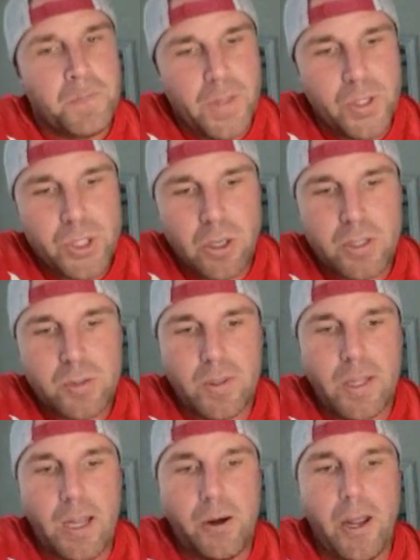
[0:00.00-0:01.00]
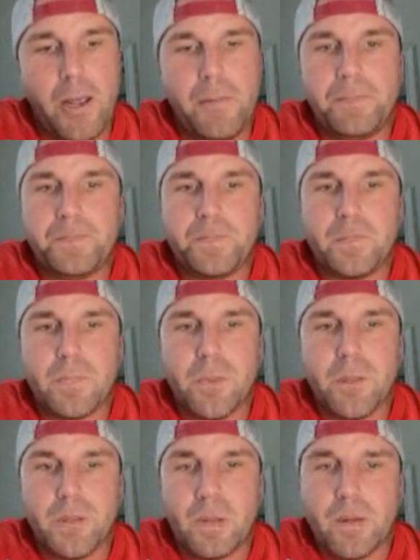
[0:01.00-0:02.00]
The turns weren't that great.
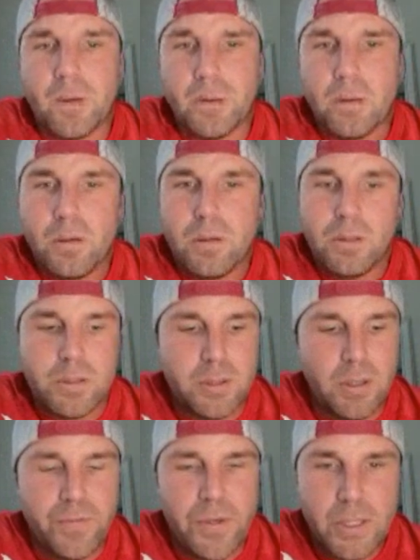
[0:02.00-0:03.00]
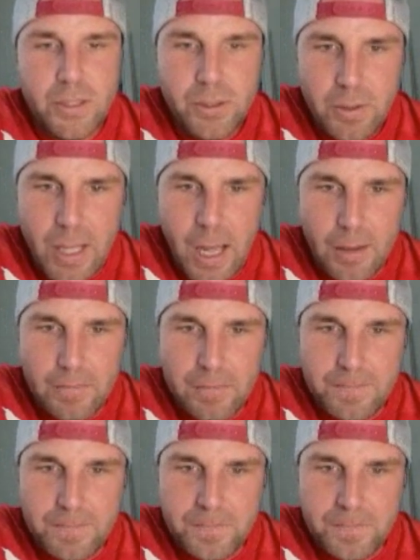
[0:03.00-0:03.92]
So if you're going to do that,